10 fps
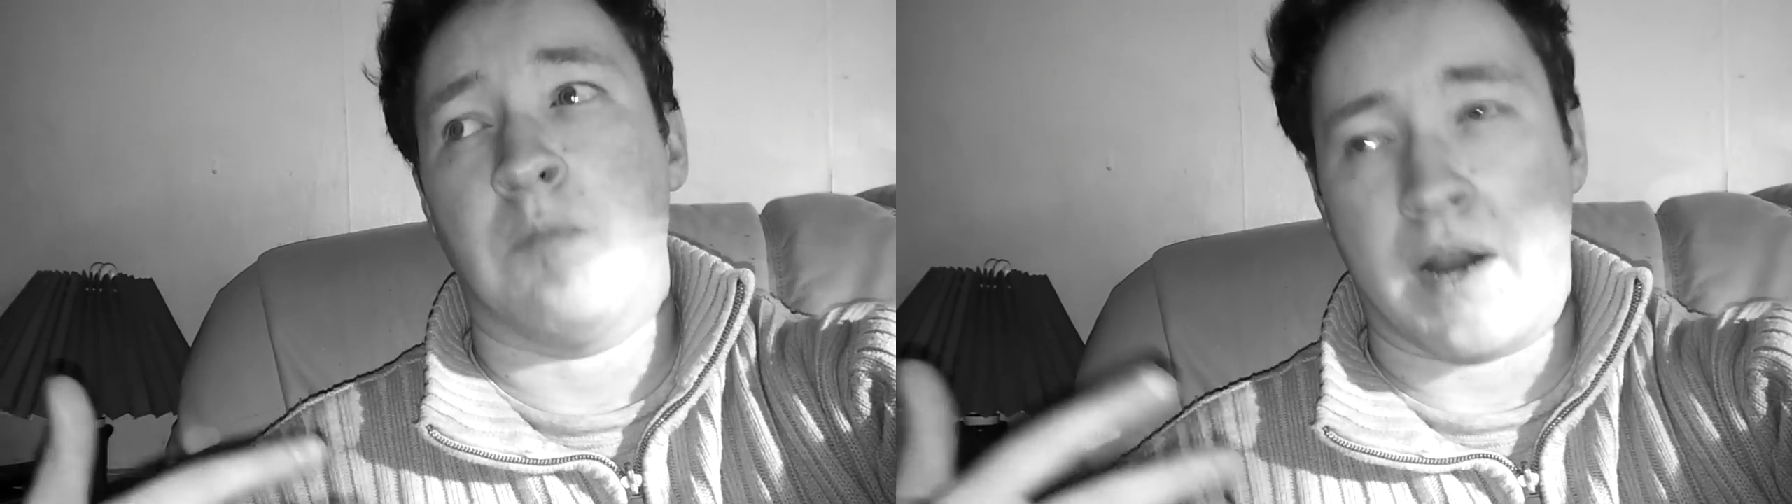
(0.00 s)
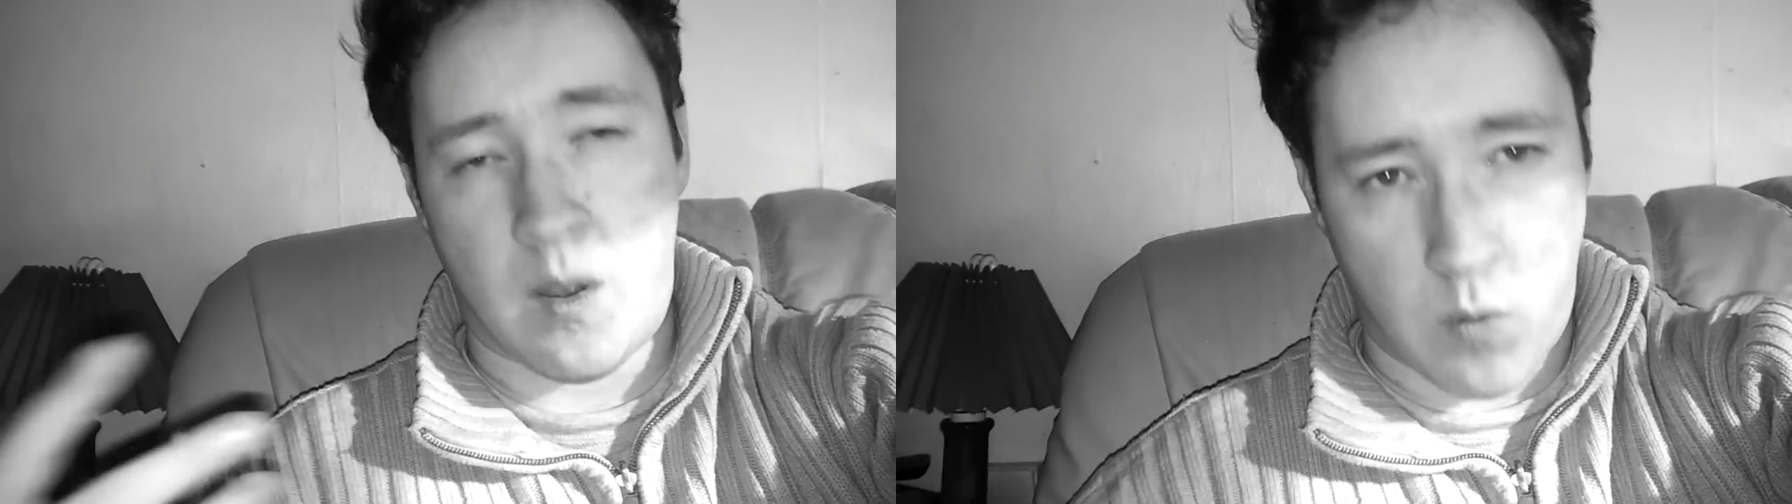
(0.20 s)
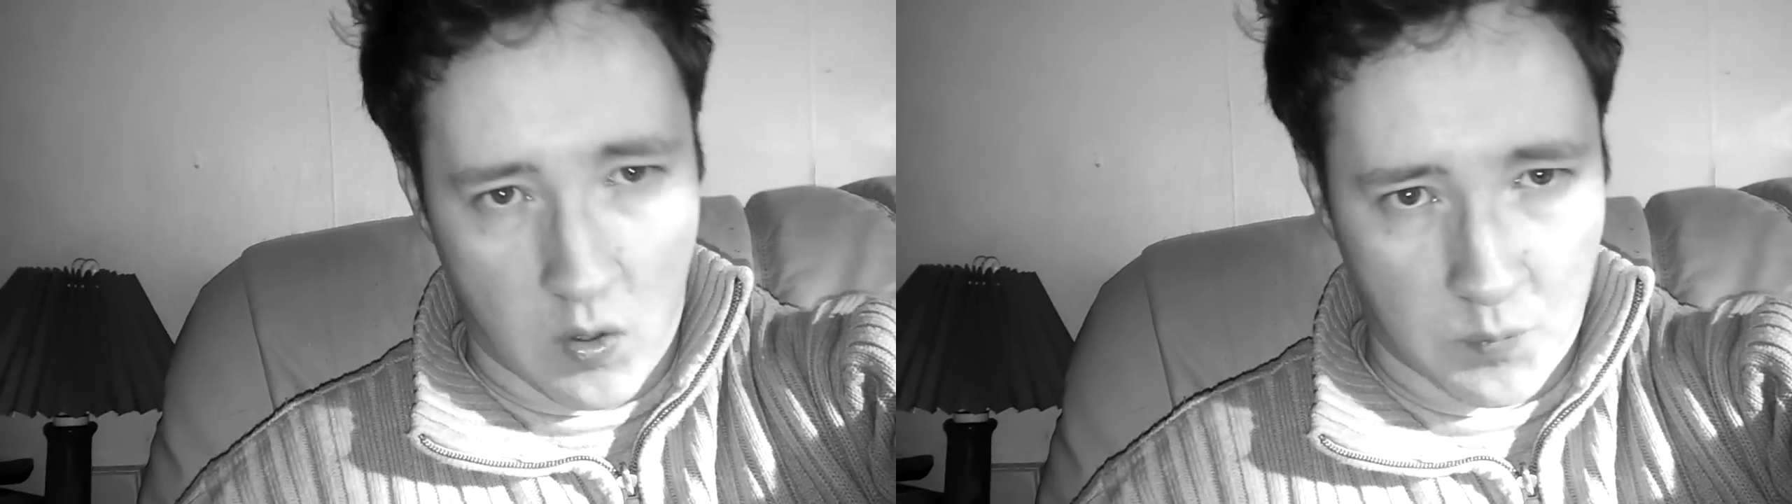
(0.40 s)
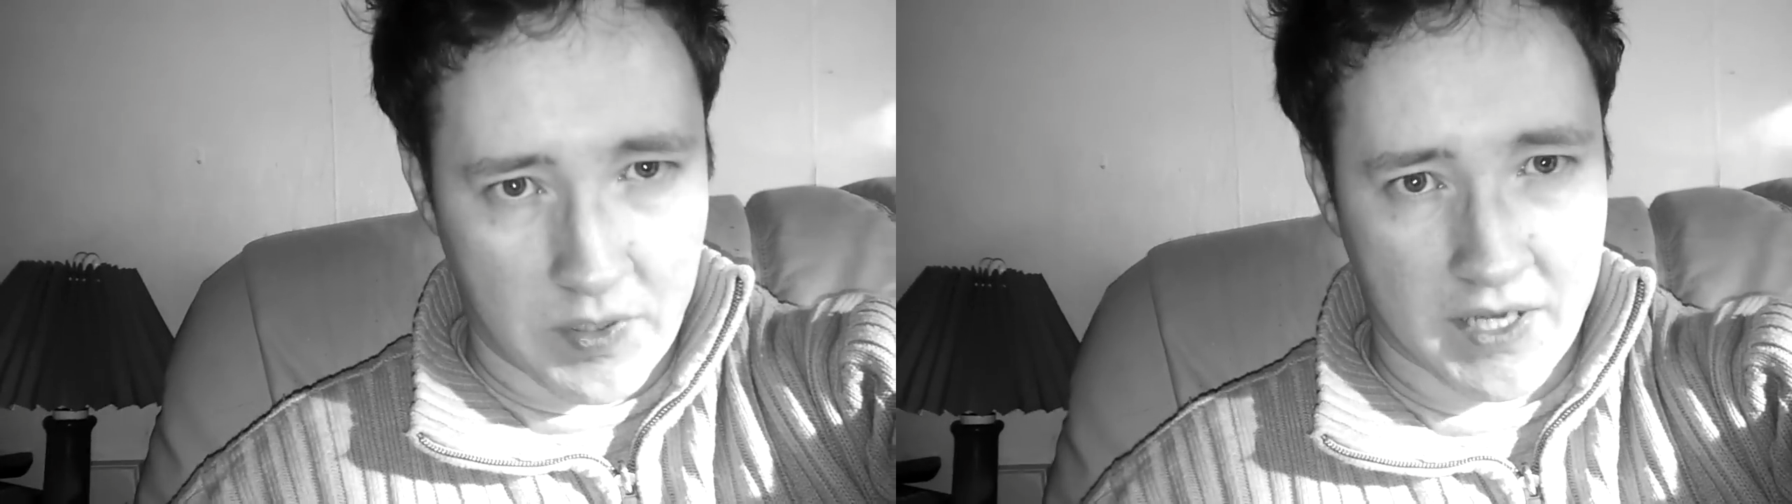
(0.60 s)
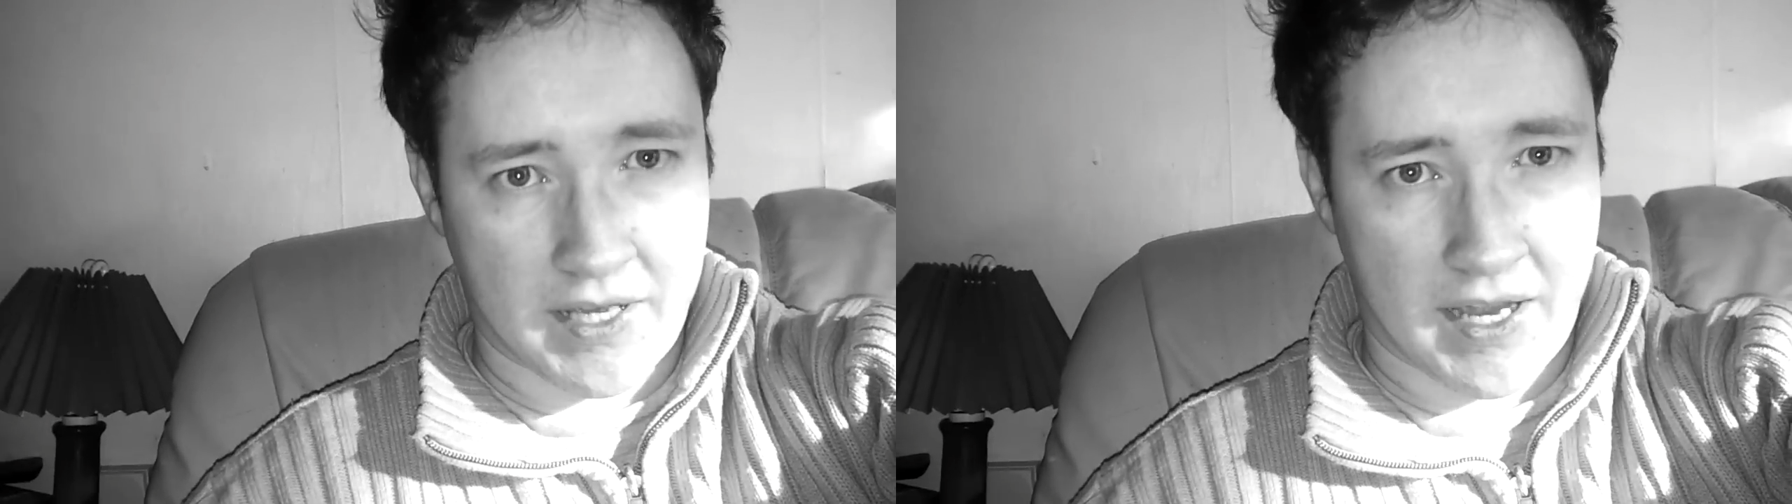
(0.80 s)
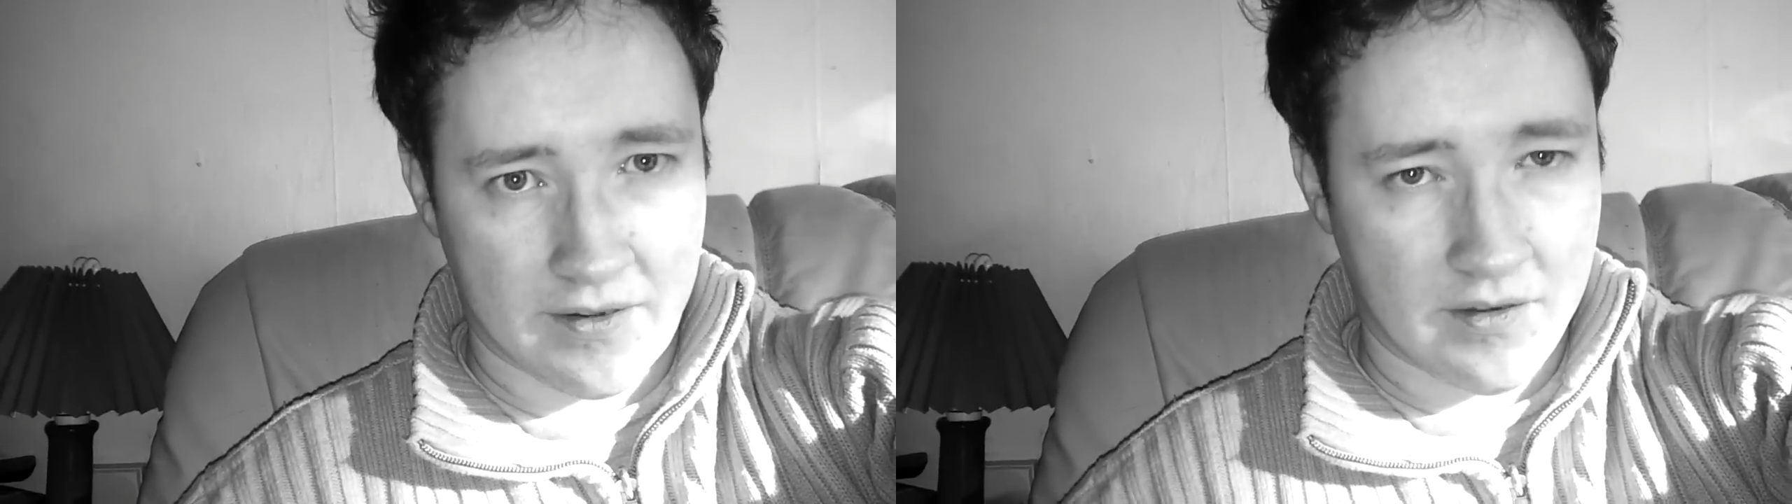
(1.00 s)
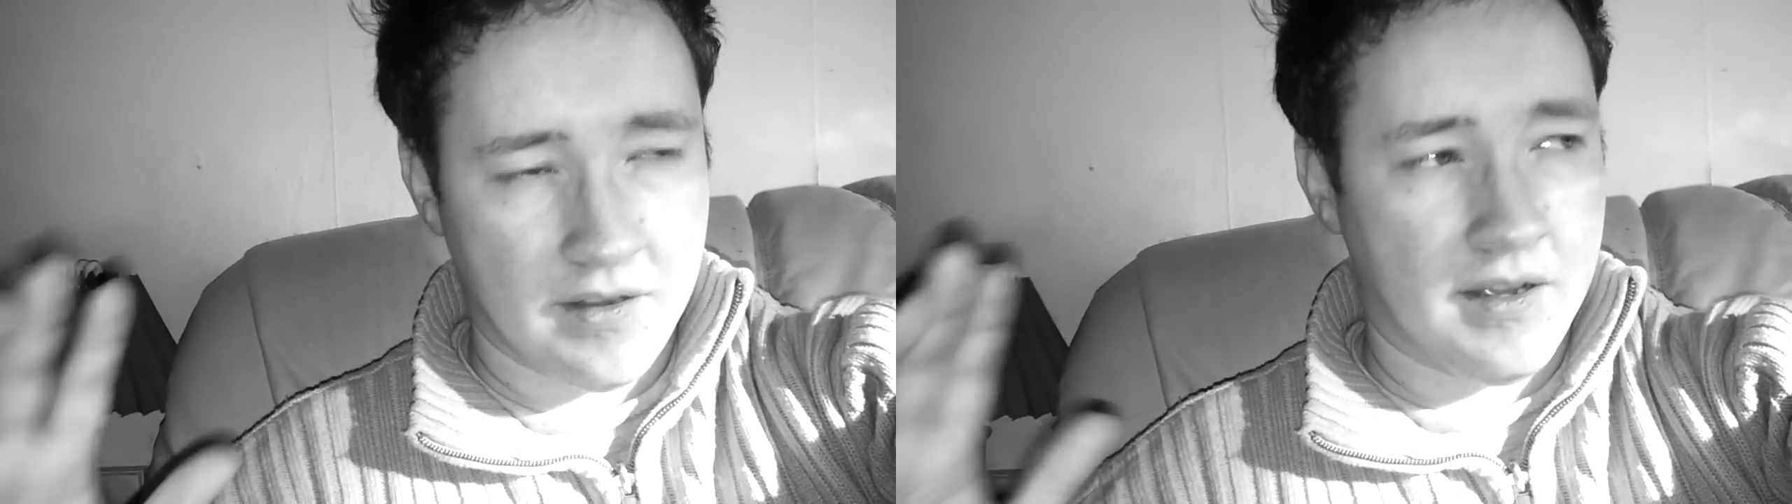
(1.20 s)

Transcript: but I will be again.